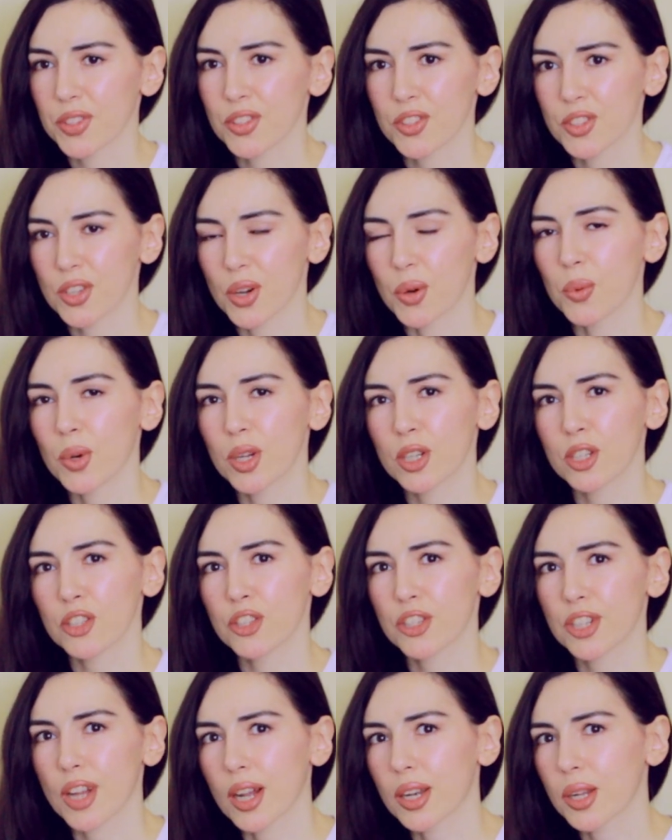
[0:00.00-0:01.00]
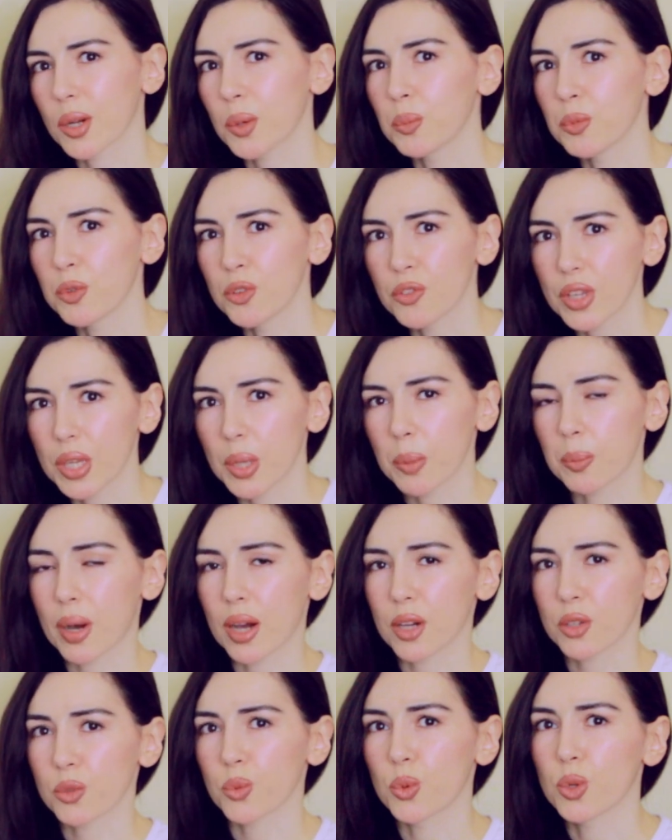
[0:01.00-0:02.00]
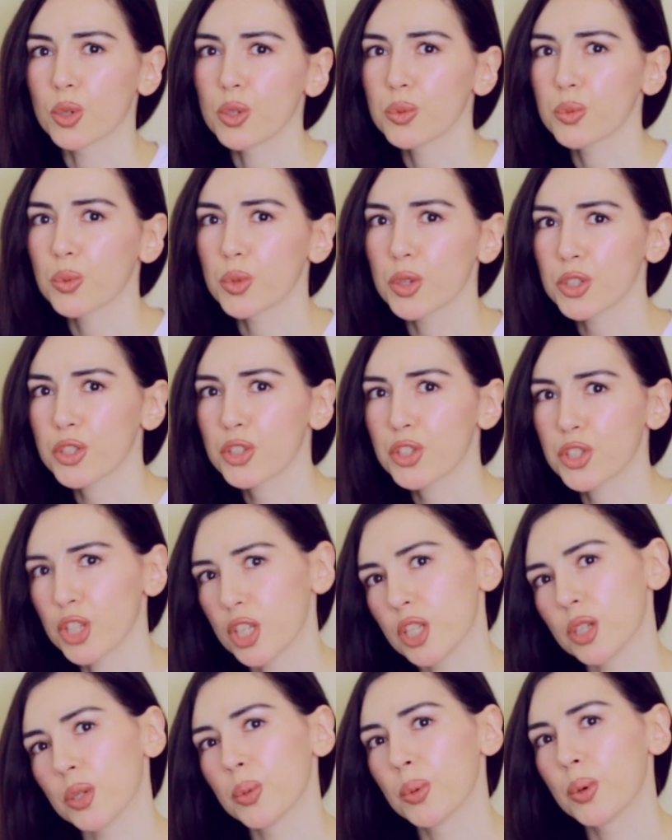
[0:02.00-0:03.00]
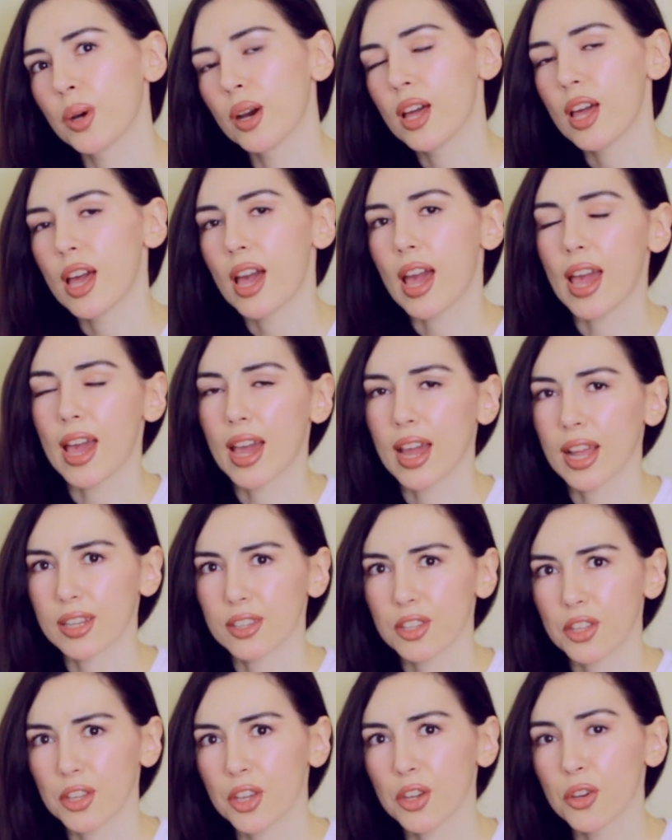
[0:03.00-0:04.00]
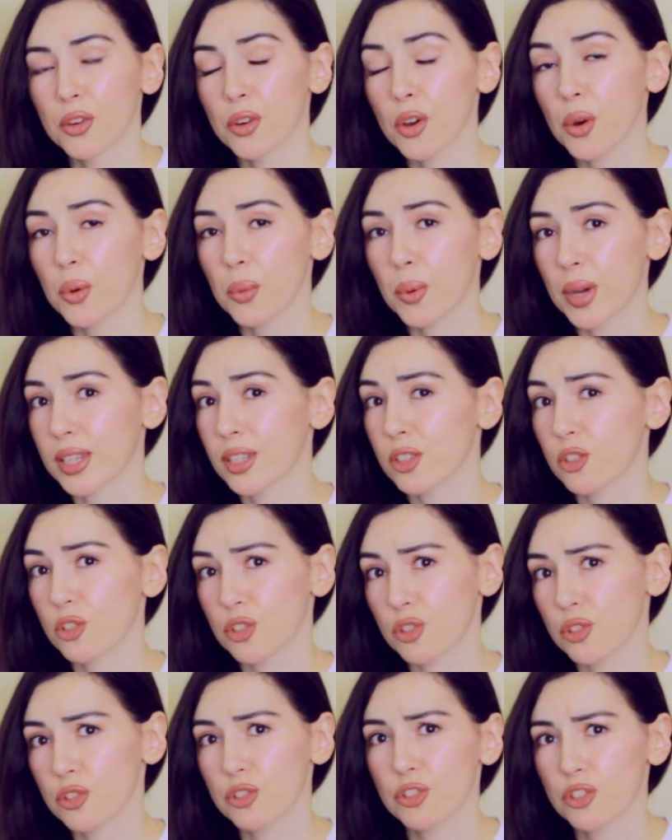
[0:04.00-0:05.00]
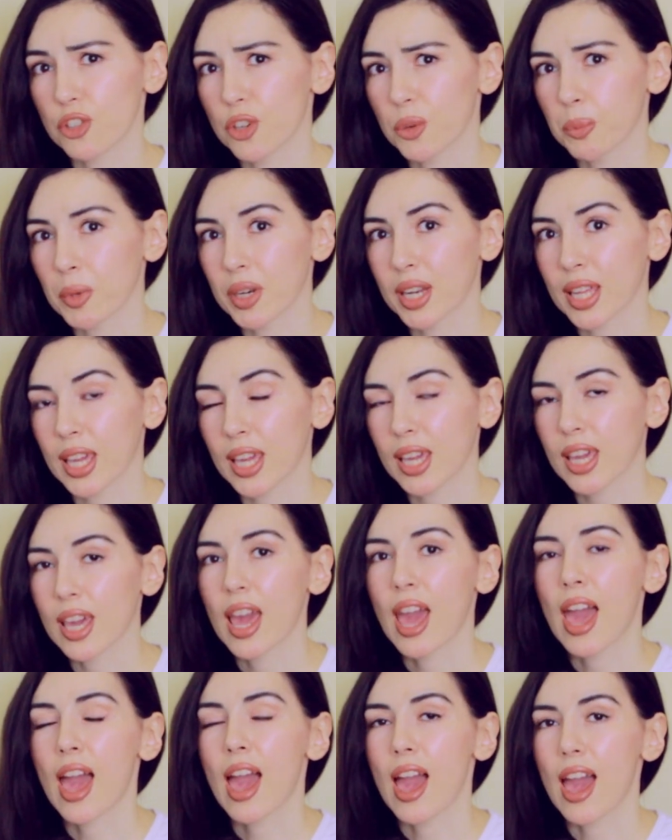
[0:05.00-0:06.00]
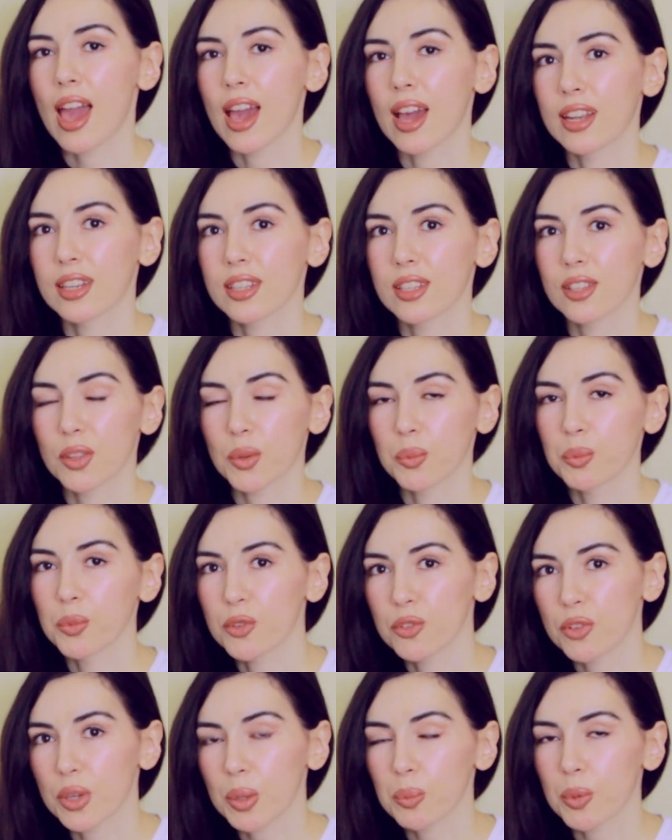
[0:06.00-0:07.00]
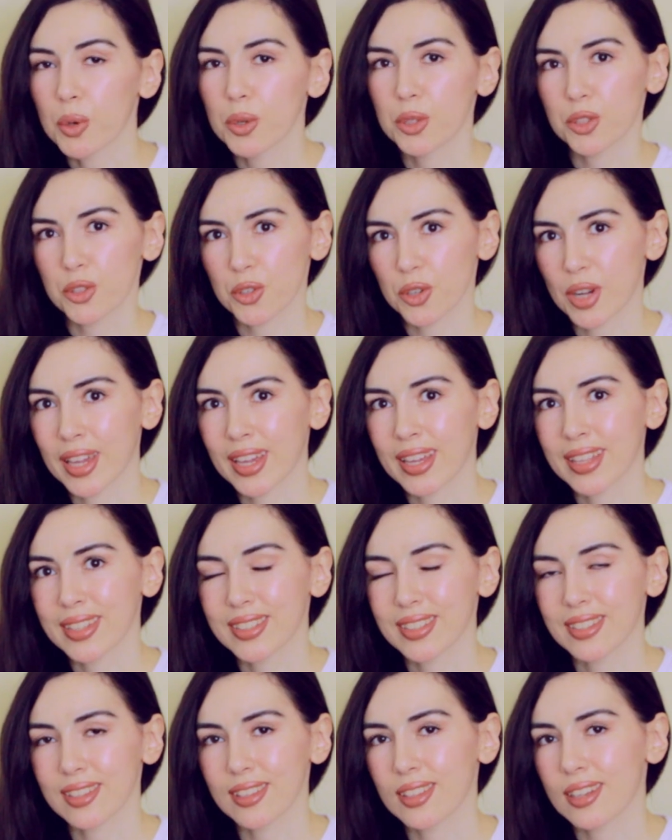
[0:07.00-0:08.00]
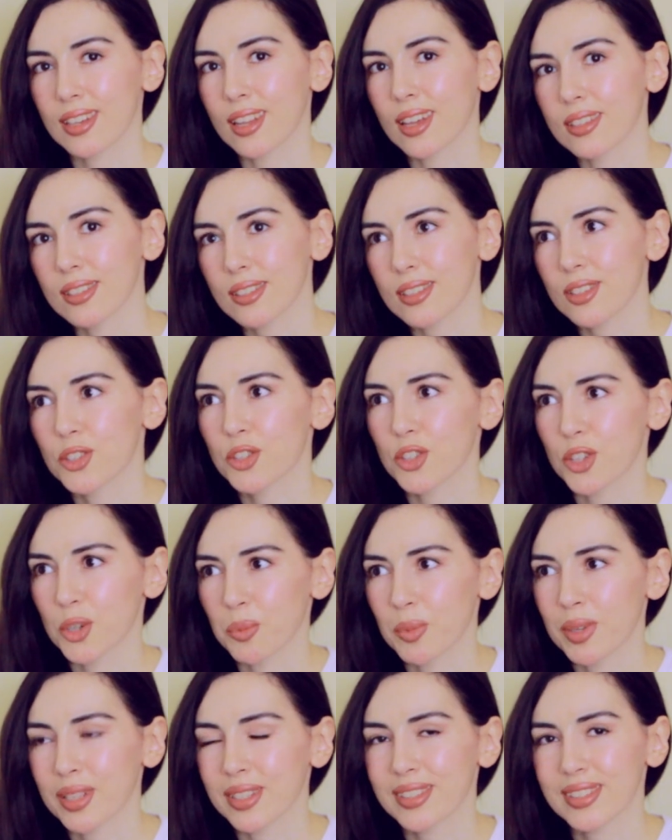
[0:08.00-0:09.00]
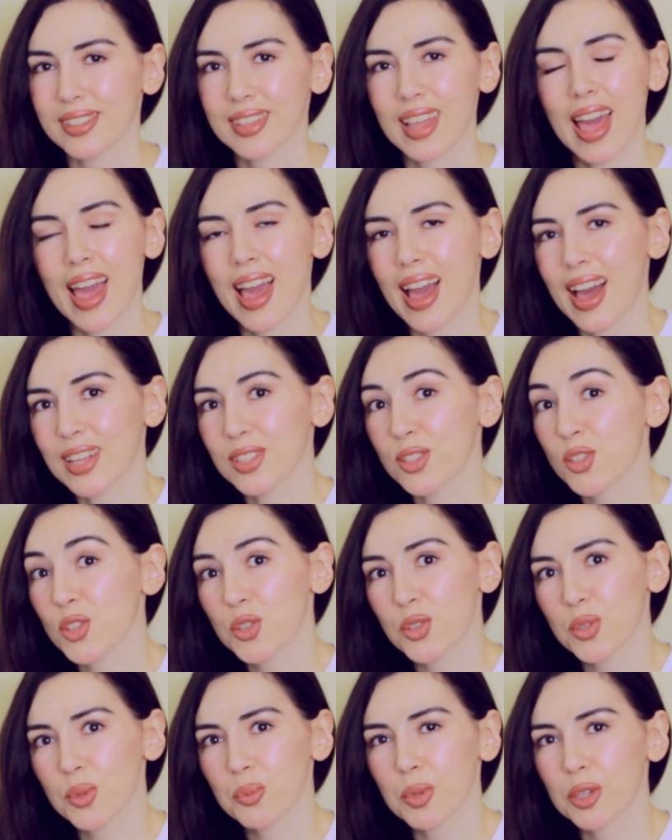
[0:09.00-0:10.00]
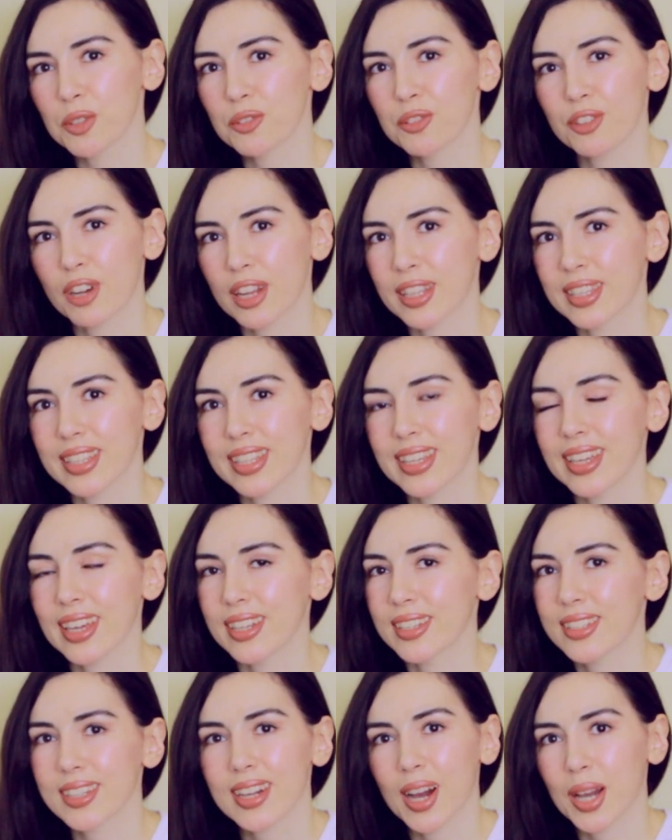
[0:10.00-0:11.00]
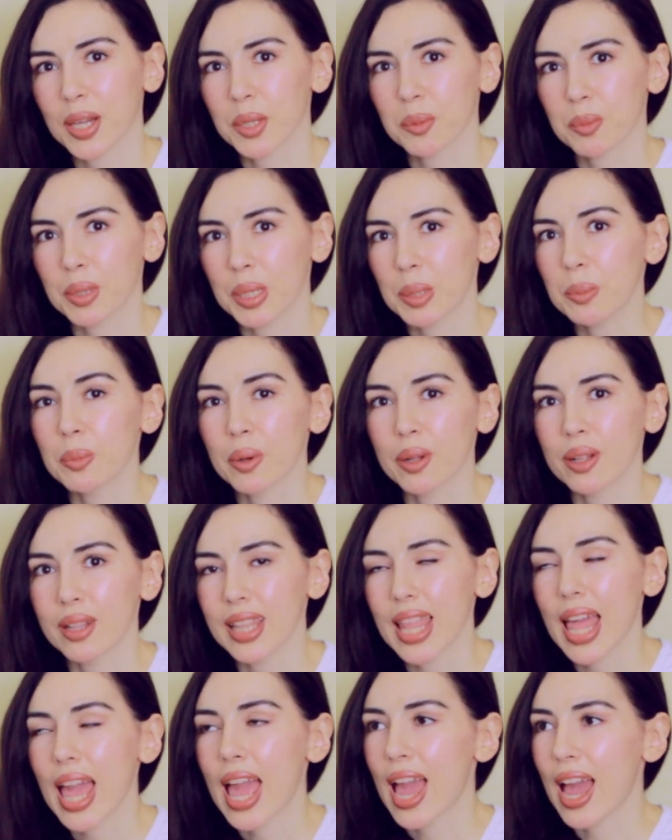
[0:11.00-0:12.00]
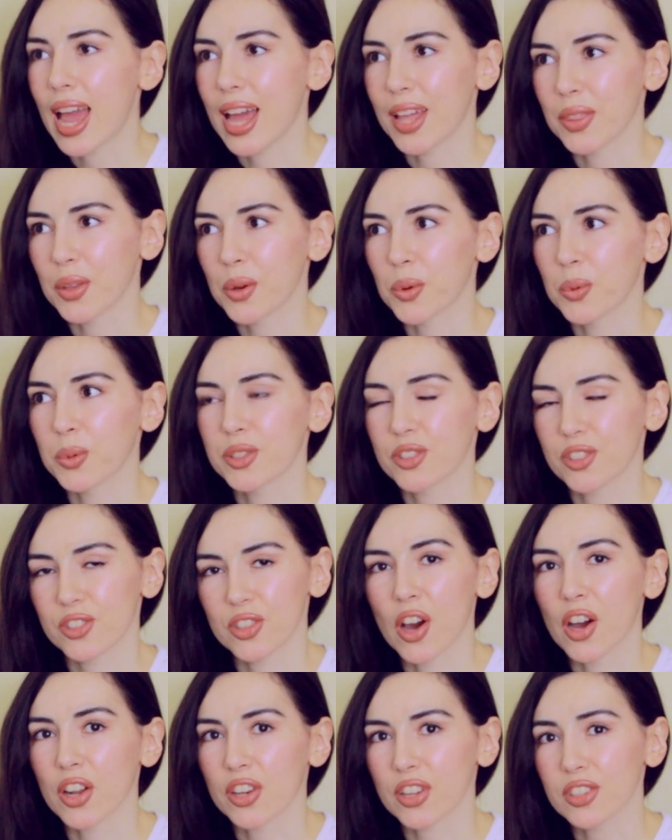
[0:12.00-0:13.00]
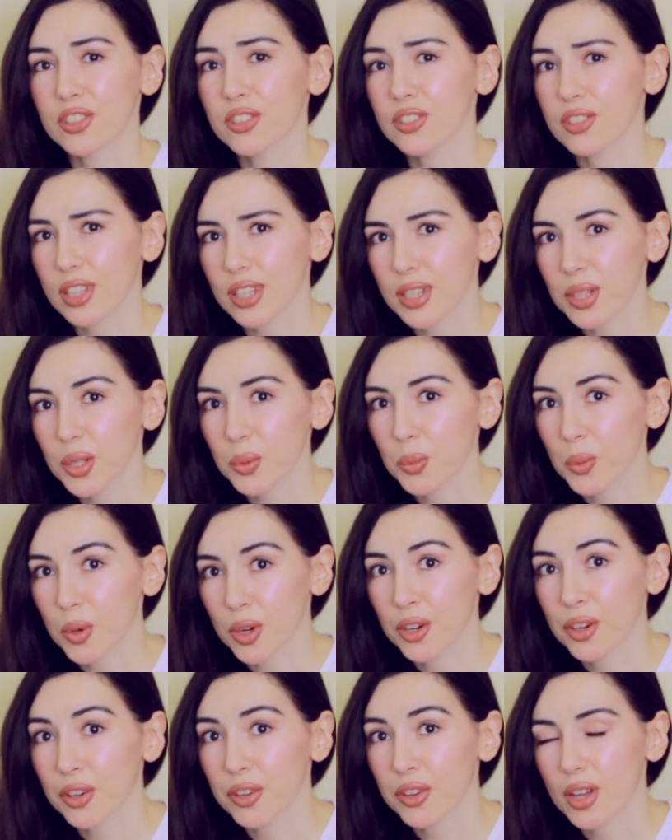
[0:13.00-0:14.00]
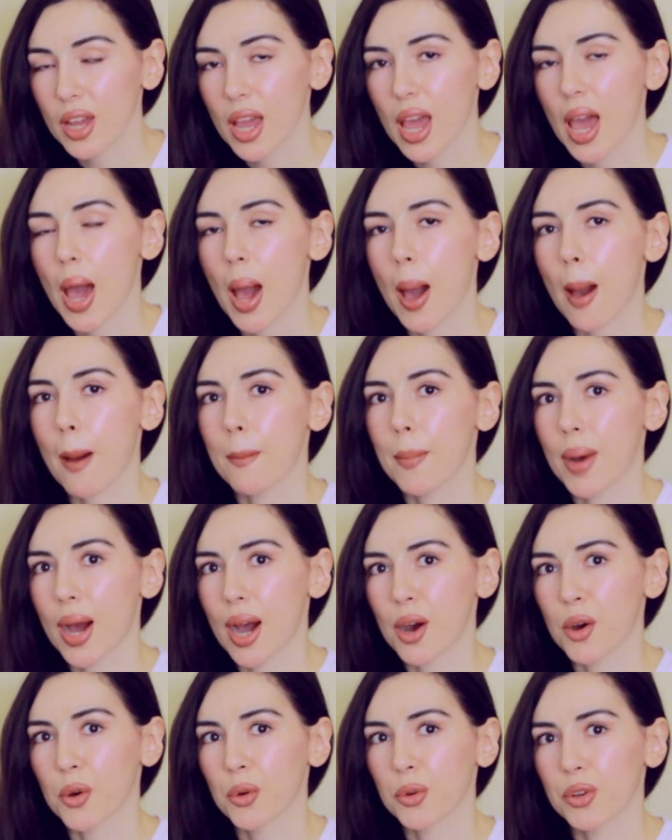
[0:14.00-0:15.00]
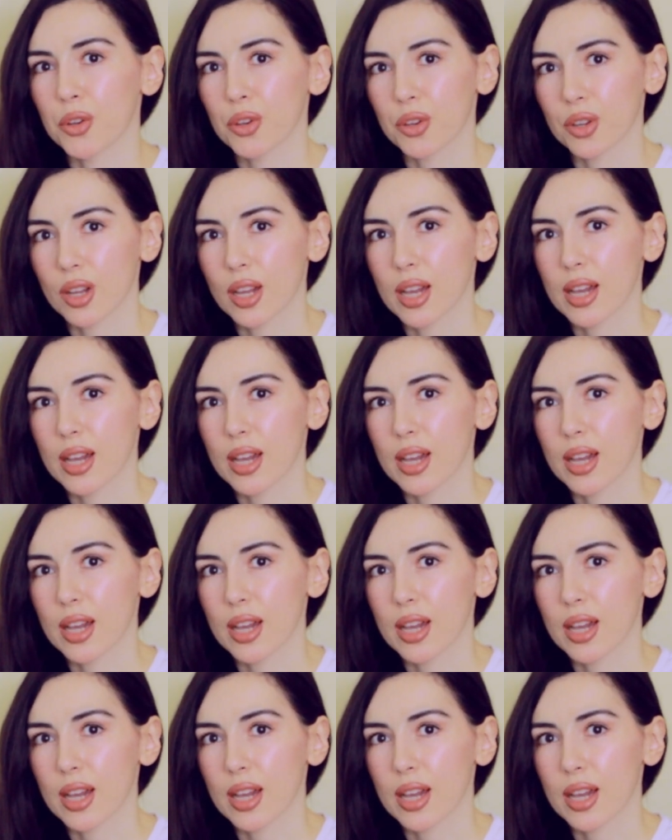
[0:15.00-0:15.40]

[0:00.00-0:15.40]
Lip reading: someone shot a movie about World War II and the hero went to Germany, and the movie portrayed the Nazi Germans as super friendly and kind people, and there was not a single word about